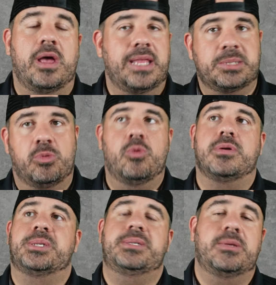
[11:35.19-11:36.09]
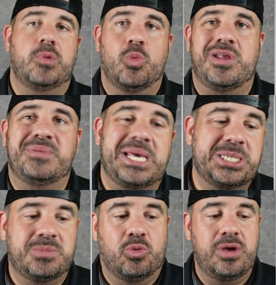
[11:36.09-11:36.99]
That's what we want to see. We want to
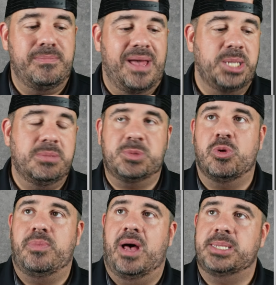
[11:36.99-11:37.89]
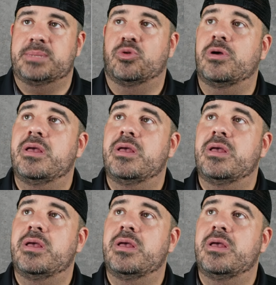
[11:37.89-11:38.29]
exploit matchups where possible.